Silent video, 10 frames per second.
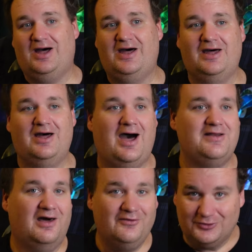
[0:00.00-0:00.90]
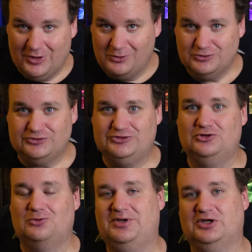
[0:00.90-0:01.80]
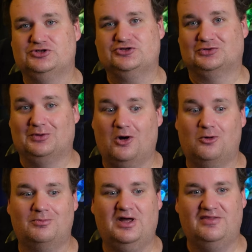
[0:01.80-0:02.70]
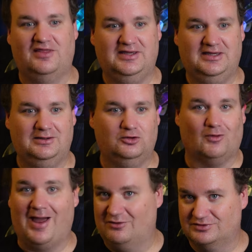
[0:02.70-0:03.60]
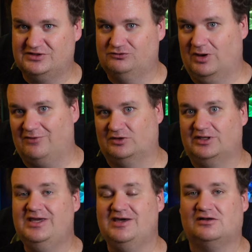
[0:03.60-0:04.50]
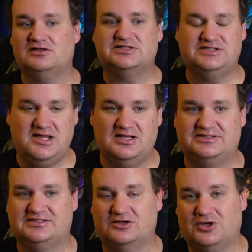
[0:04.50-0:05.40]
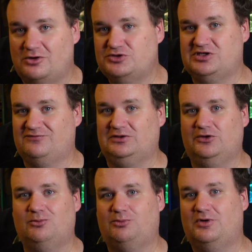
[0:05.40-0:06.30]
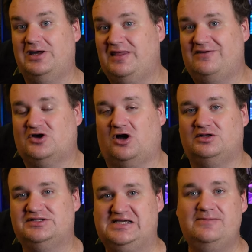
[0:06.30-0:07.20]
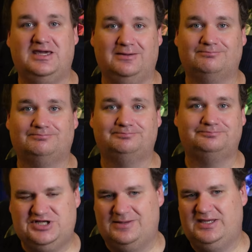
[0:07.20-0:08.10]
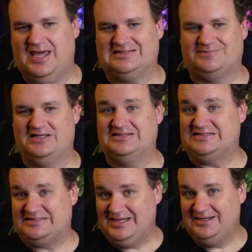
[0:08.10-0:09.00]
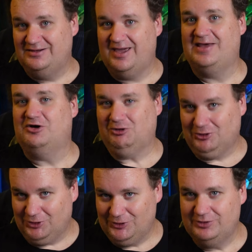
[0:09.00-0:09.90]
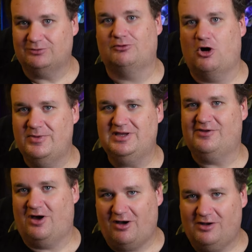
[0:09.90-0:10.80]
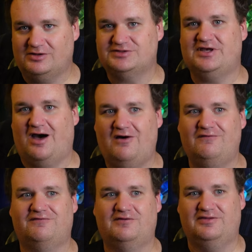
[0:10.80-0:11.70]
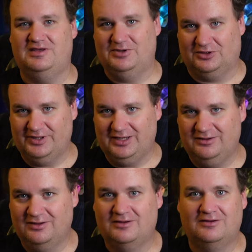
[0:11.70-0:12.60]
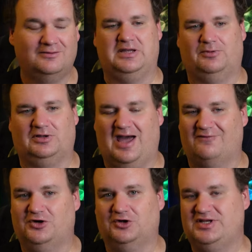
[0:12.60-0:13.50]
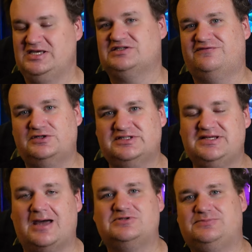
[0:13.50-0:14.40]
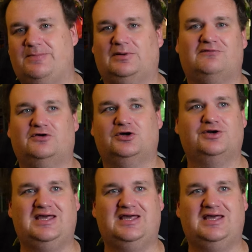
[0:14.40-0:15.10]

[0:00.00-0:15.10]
another ghost who appears to roam the grounds of Waverly Hills, and it's the ghost of a little boy they've called Timmy. Timmy has been seen and heard roaming the halls of the building. People have heard his footsteps, people have heard